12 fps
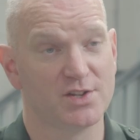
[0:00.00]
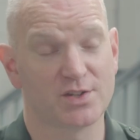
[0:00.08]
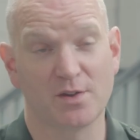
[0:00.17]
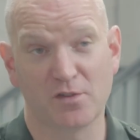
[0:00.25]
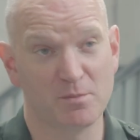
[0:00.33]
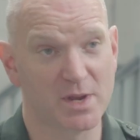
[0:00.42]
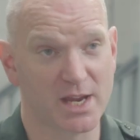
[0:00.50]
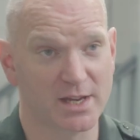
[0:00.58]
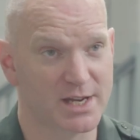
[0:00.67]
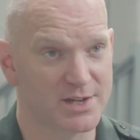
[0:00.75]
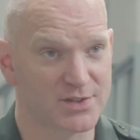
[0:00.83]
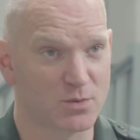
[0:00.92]
So for me,
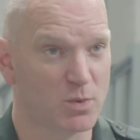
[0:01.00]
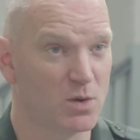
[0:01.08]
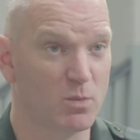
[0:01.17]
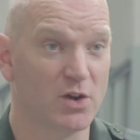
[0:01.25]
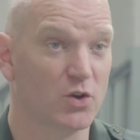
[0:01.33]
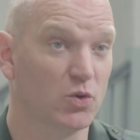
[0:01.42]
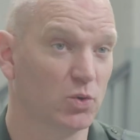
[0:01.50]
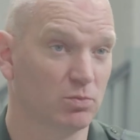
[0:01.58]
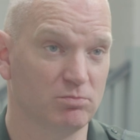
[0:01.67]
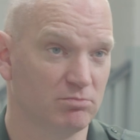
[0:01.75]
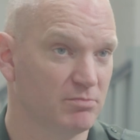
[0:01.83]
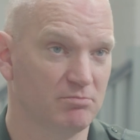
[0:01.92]
it's a win-win on all,
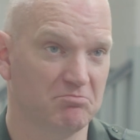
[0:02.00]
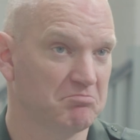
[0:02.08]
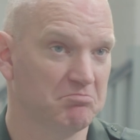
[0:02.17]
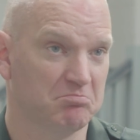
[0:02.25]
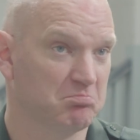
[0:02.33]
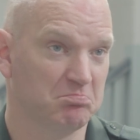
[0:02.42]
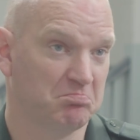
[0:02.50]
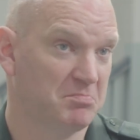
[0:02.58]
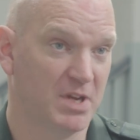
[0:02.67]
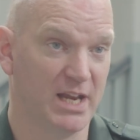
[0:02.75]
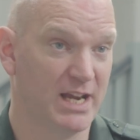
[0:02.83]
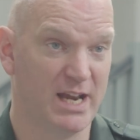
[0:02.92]

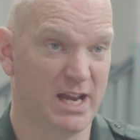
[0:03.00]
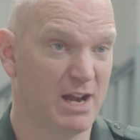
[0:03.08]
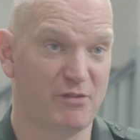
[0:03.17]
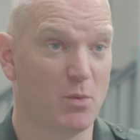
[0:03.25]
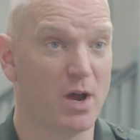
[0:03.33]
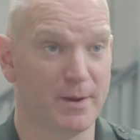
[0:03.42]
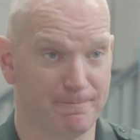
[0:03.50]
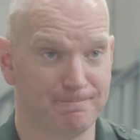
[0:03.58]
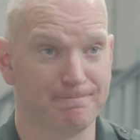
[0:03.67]
in every way.